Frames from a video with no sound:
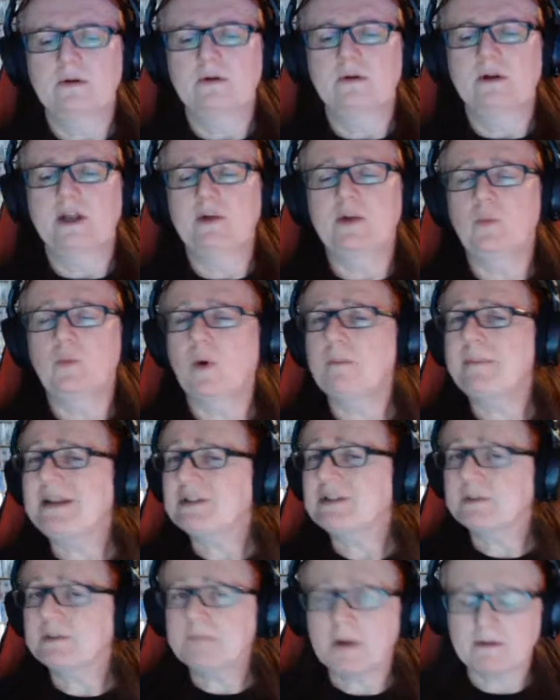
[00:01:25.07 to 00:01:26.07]
It won't be
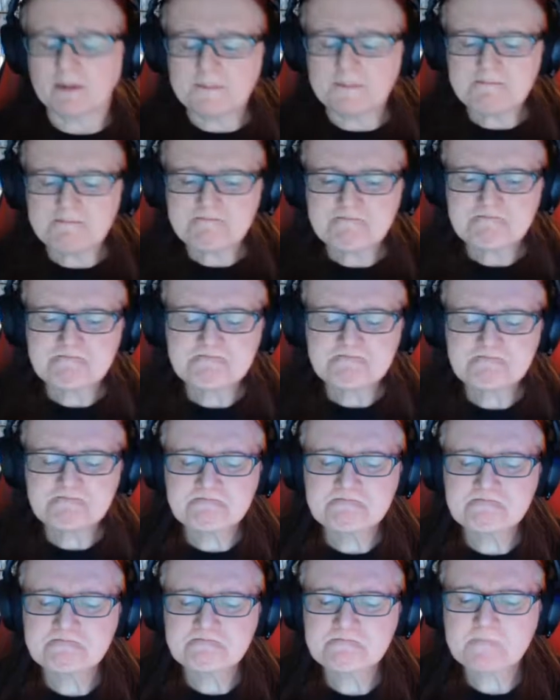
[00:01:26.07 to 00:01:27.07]
tomorrow,
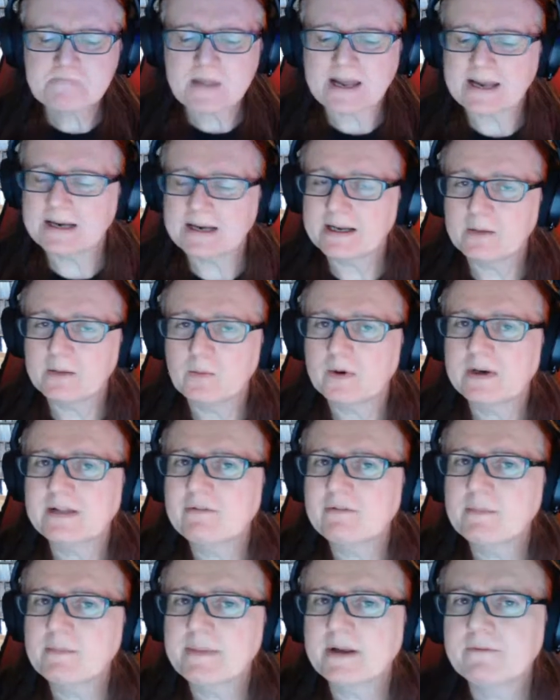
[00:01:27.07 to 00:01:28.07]
and it won't
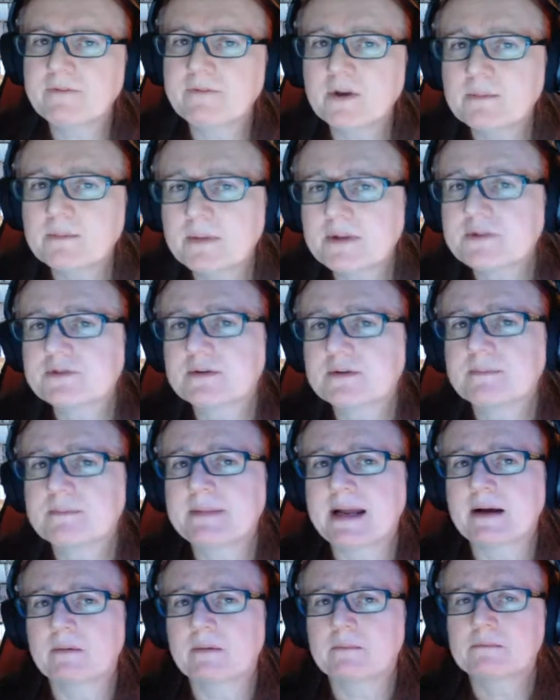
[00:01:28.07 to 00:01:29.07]
even be a few months from
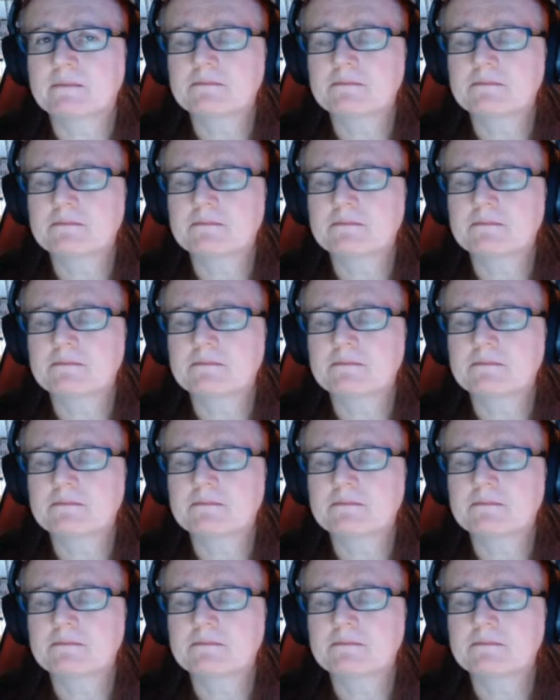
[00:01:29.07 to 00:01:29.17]
now.